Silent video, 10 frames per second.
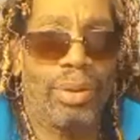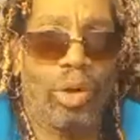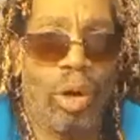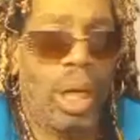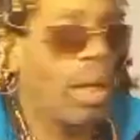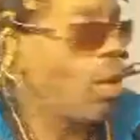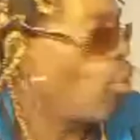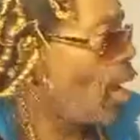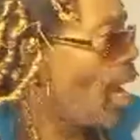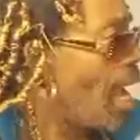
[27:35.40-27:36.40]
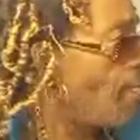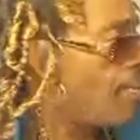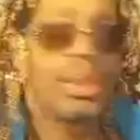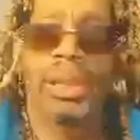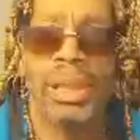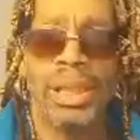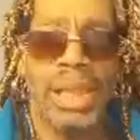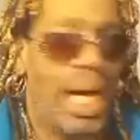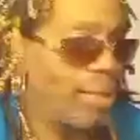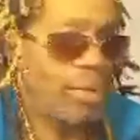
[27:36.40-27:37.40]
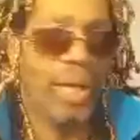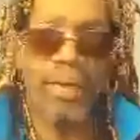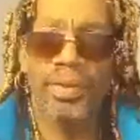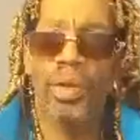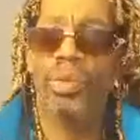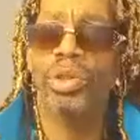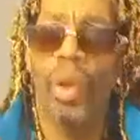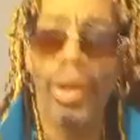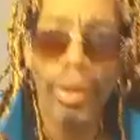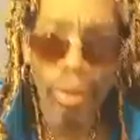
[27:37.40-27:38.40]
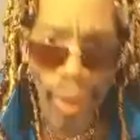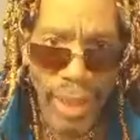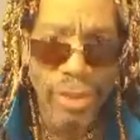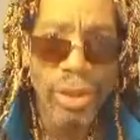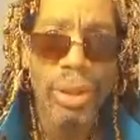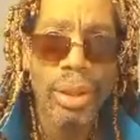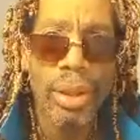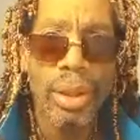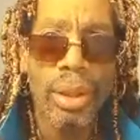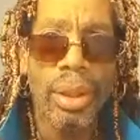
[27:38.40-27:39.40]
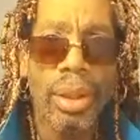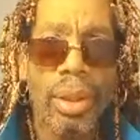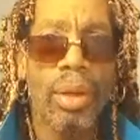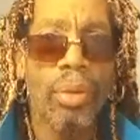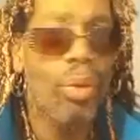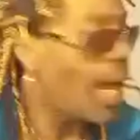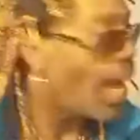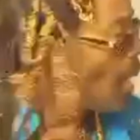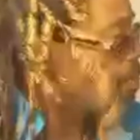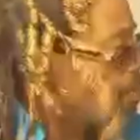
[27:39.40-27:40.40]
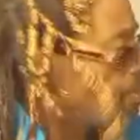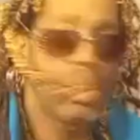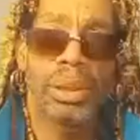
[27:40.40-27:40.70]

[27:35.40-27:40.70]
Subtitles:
call like, what happened? I thought everything was going great. What happened?